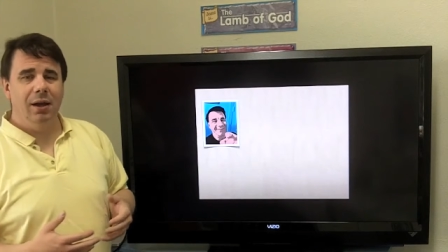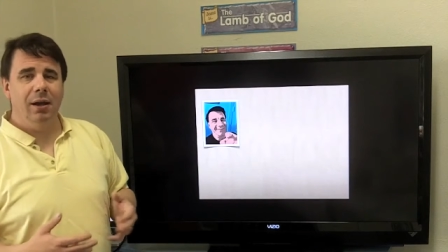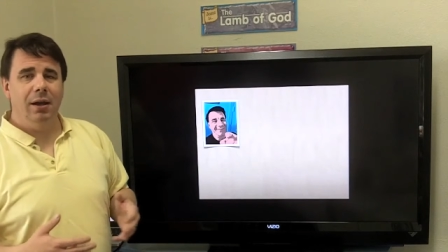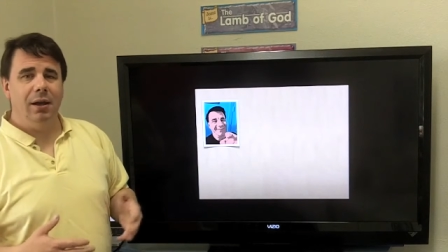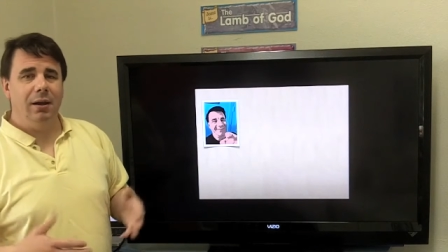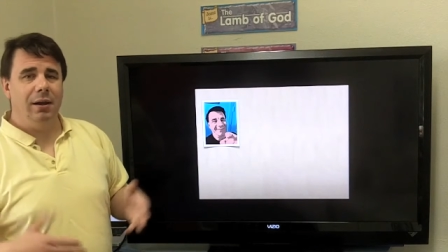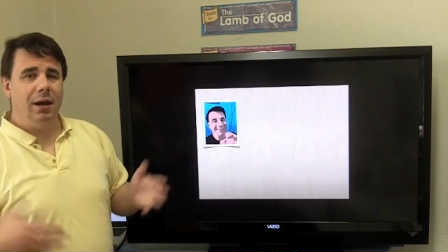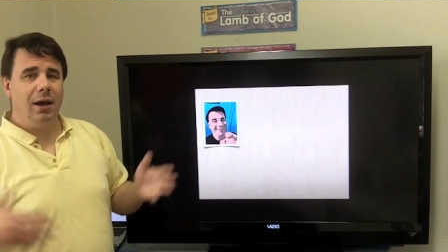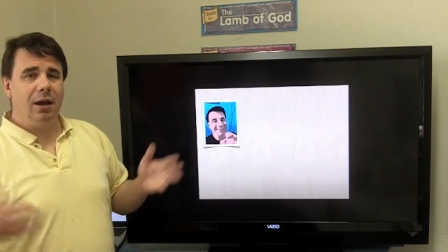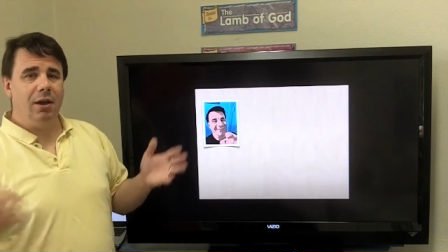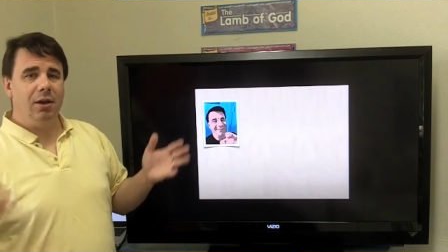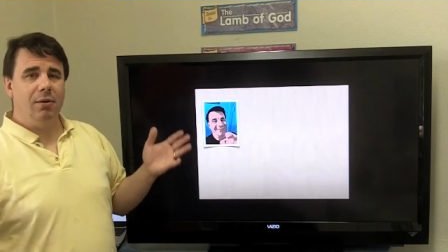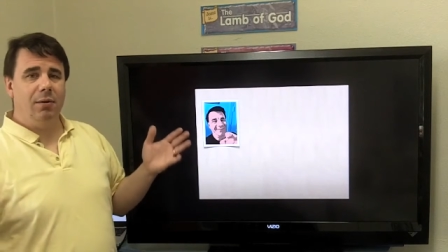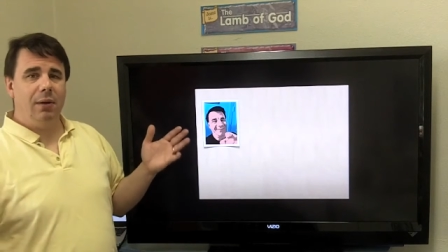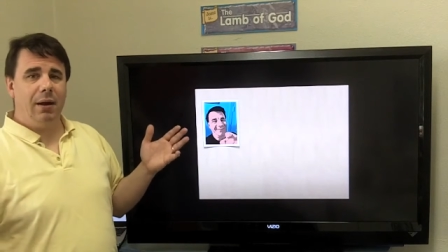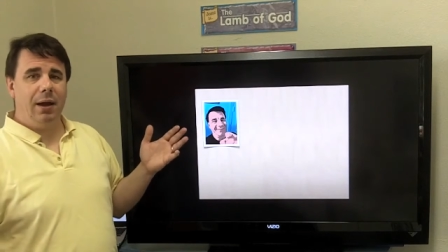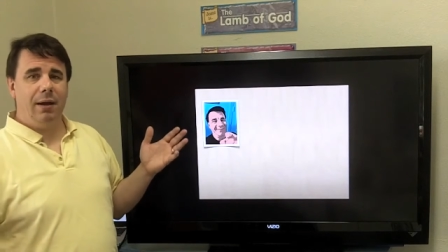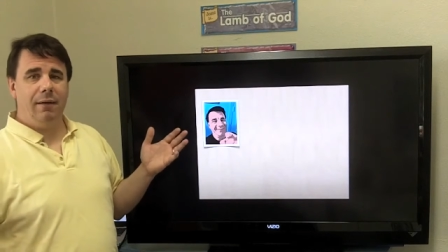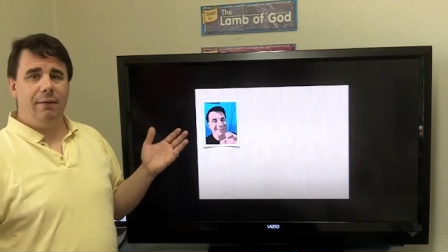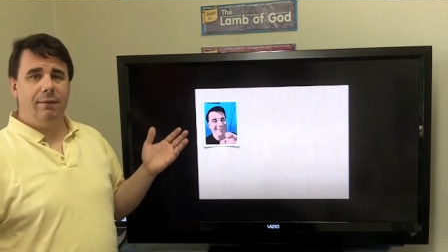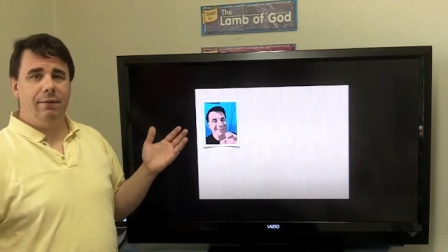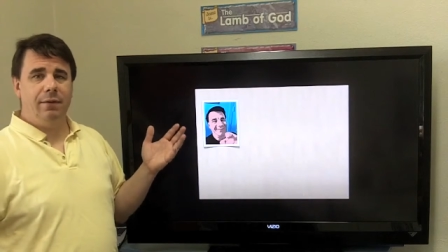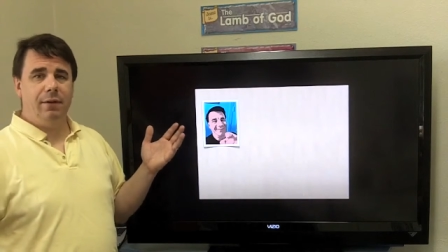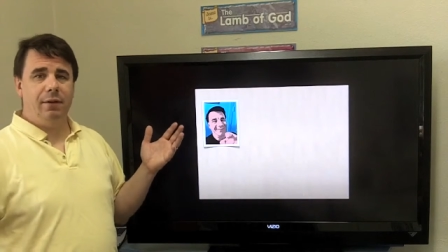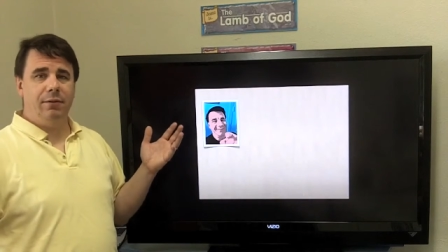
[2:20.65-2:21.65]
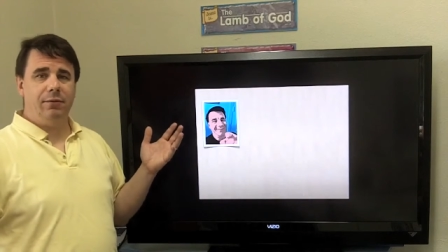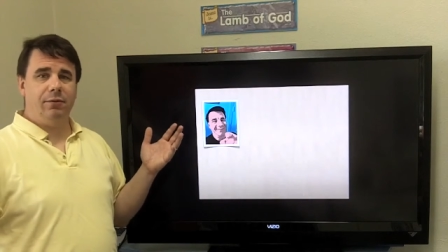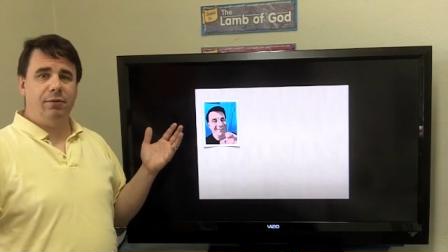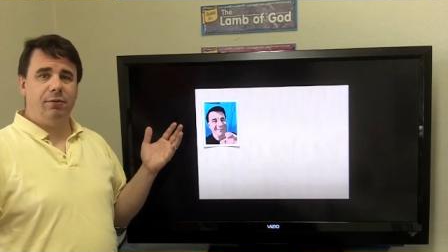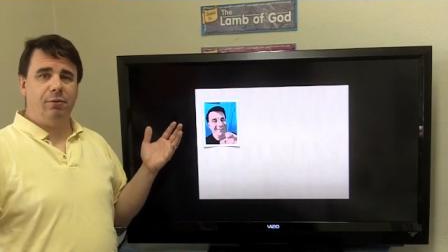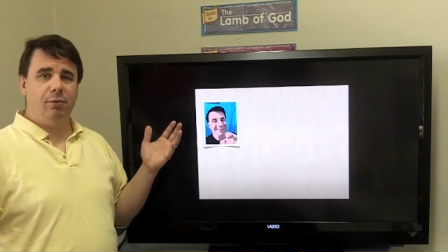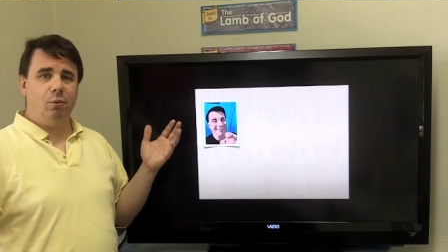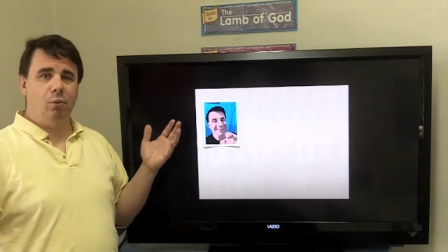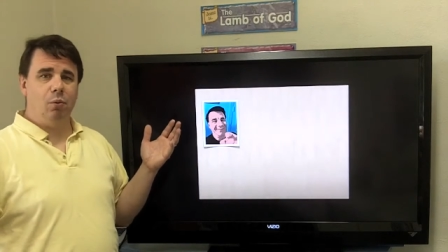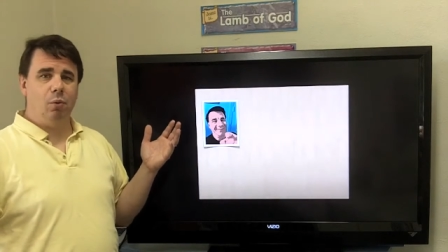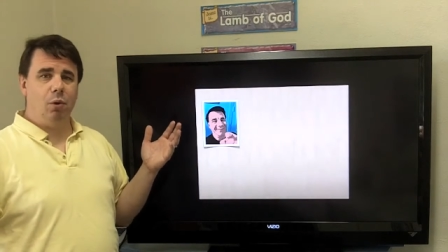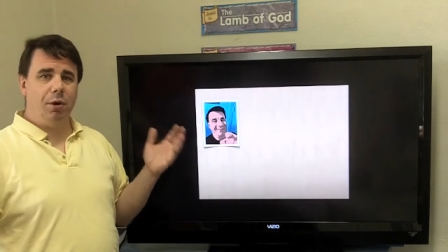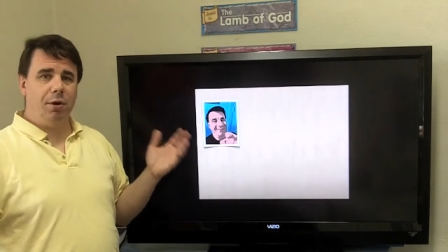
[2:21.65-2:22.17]
And now you have
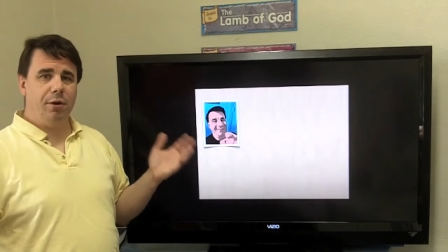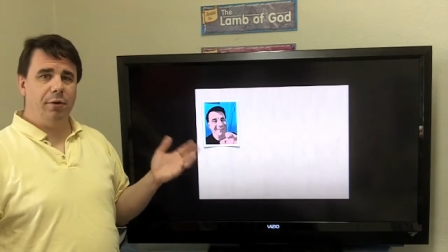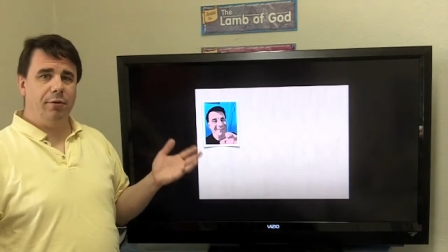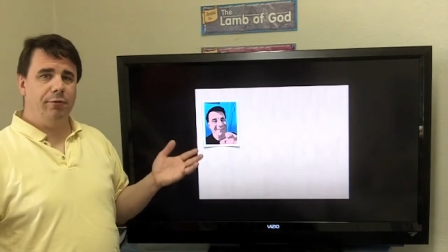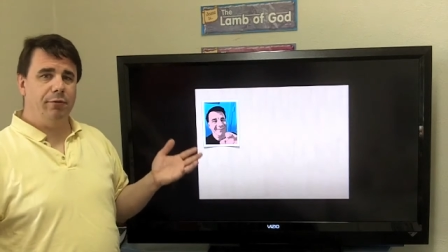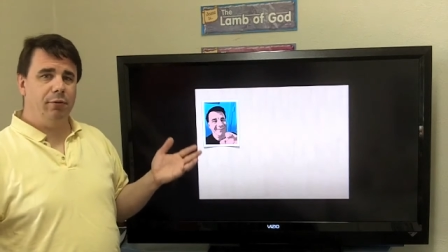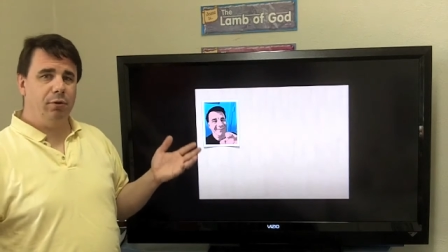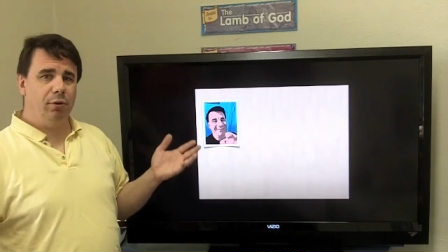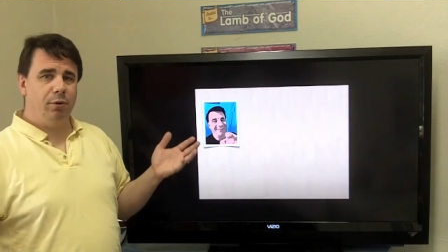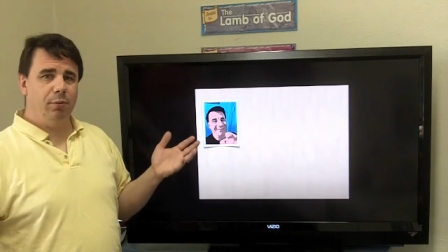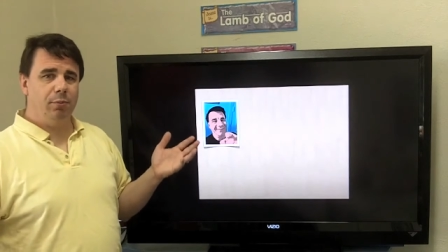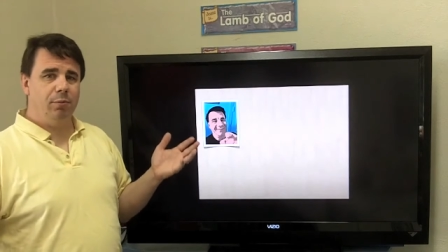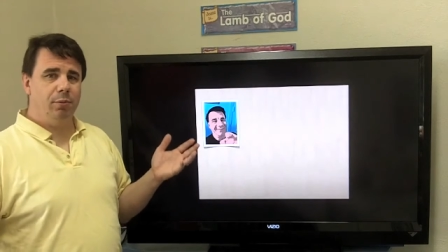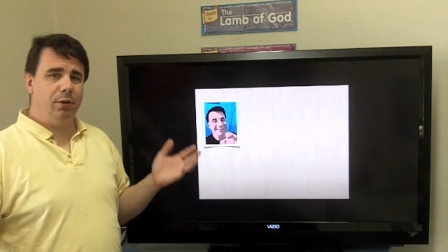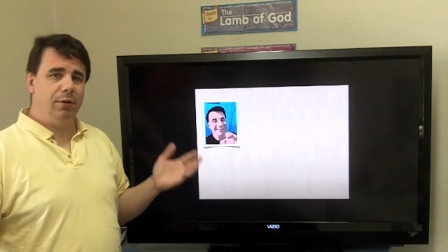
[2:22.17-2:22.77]
this wonderful